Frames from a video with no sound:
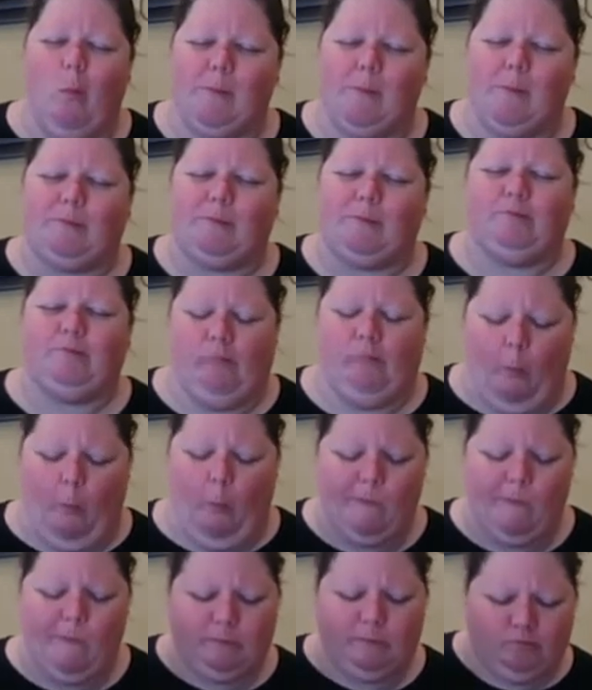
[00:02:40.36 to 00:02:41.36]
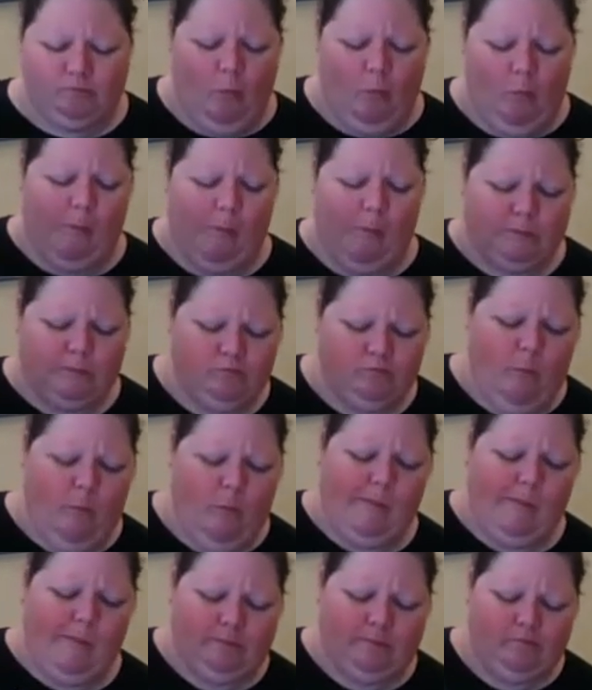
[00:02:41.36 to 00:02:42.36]

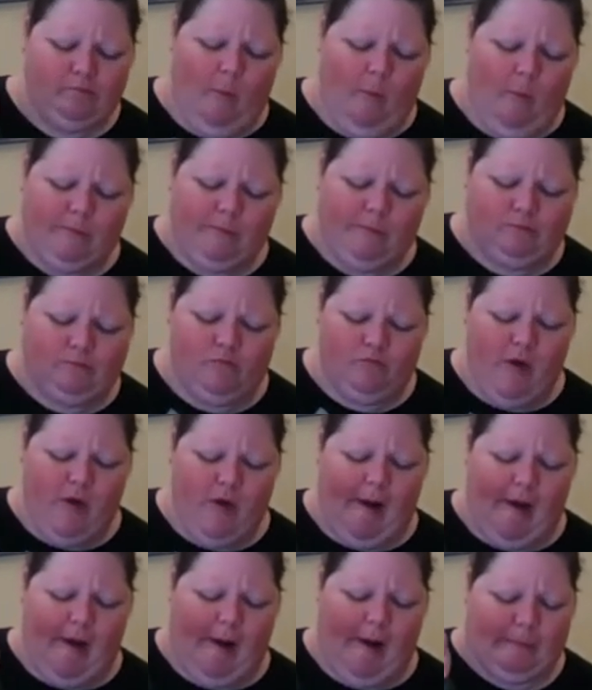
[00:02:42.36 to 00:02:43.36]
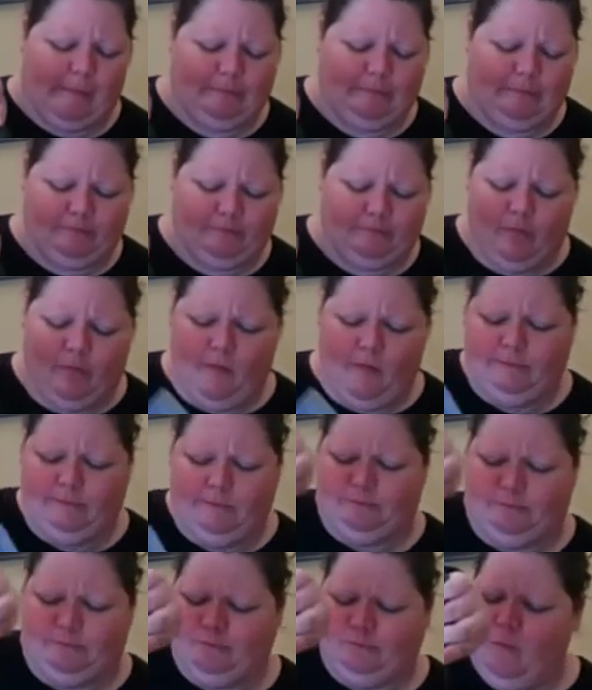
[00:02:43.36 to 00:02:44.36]
Mm-hmm. Yeah.
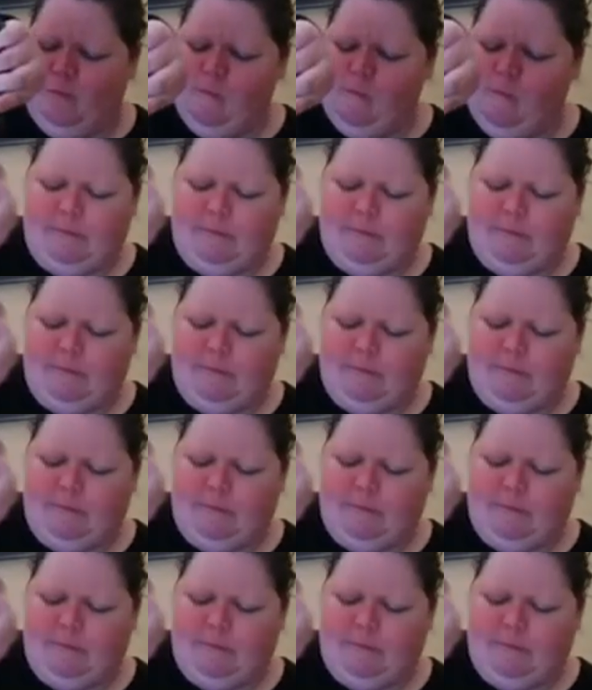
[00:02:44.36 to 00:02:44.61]
Mm.